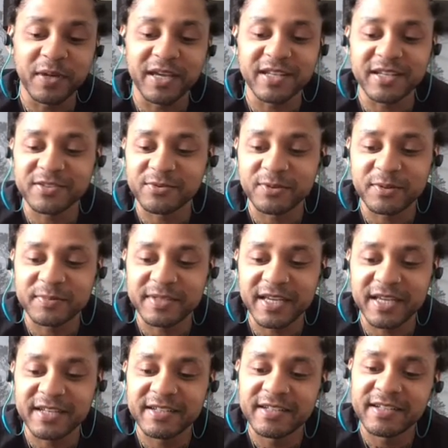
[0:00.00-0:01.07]
That's what I'm
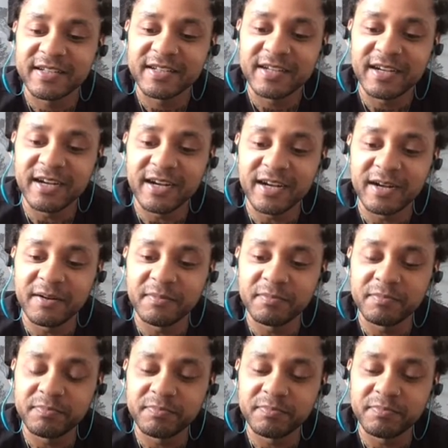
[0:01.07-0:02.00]
saying. Some